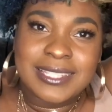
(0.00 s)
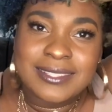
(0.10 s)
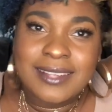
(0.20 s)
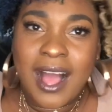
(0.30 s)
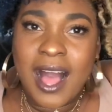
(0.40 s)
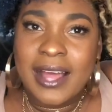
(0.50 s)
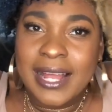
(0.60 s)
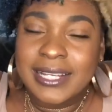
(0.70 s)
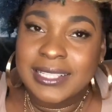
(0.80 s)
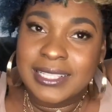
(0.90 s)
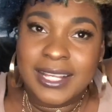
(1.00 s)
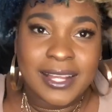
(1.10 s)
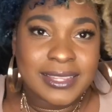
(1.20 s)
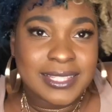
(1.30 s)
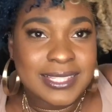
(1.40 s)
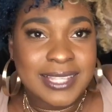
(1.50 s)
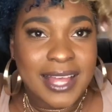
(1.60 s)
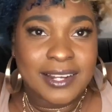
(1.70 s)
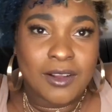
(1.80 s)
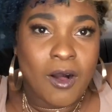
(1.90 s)
not, I didn't cut this
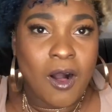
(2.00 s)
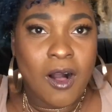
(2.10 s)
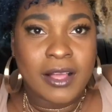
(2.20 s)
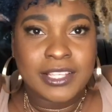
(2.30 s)
side at all.